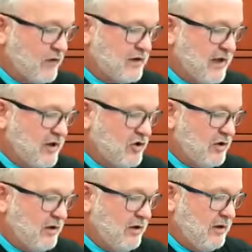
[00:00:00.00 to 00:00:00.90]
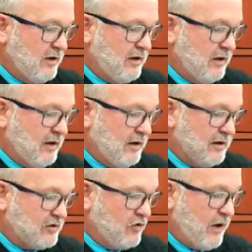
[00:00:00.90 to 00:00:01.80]
extension
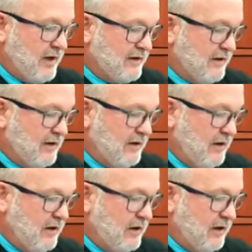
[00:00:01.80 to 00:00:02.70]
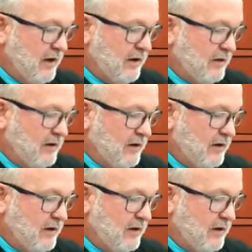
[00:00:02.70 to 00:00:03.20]
is granted, and